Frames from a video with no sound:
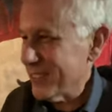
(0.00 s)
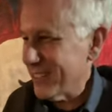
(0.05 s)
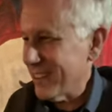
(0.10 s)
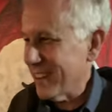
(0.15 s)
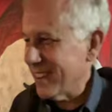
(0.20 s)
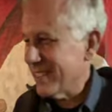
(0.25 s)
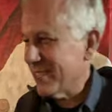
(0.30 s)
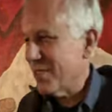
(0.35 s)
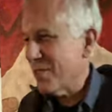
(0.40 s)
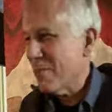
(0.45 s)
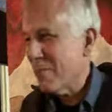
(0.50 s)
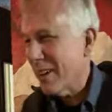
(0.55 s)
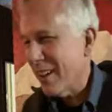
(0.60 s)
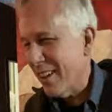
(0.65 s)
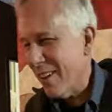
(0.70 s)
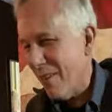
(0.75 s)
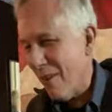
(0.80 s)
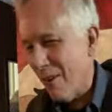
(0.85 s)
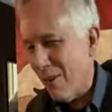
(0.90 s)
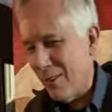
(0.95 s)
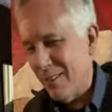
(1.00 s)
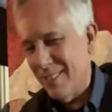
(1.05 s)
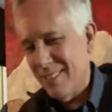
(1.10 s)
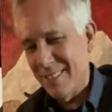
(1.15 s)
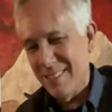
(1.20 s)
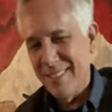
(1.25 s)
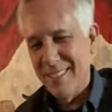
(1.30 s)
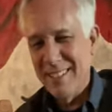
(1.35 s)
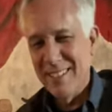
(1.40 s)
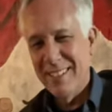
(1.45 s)
like so
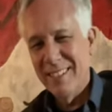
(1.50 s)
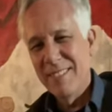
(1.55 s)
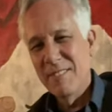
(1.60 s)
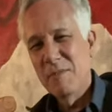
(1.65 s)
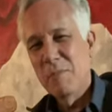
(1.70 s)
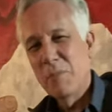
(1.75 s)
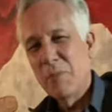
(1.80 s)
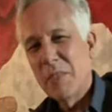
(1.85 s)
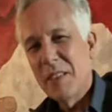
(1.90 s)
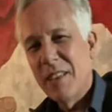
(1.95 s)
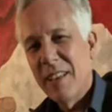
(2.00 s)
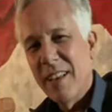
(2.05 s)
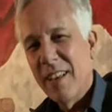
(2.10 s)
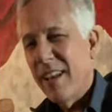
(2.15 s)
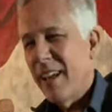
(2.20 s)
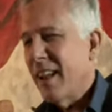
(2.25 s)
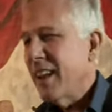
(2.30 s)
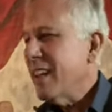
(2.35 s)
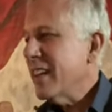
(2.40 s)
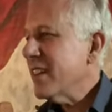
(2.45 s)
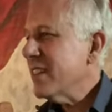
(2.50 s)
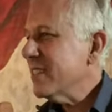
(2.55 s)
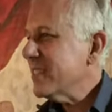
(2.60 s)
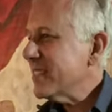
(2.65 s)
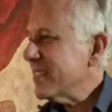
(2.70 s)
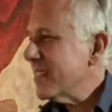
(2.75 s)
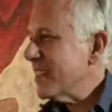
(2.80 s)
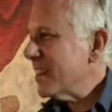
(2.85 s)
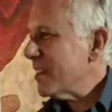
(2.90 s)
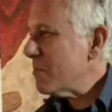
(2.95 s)
many holes. And he didn't
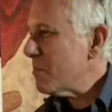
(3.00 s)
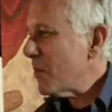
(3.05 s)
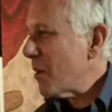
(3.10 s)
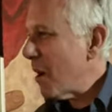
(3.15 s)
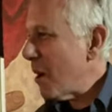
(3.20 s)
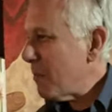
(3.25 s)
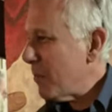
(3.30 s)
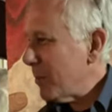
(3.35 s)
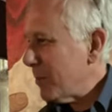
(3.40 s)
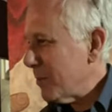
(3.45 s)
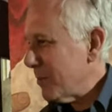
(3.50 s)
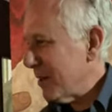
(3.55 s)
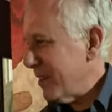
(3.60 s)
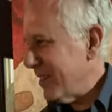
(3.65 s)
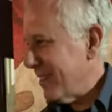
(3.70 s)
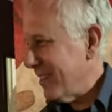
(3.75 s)
see any problem with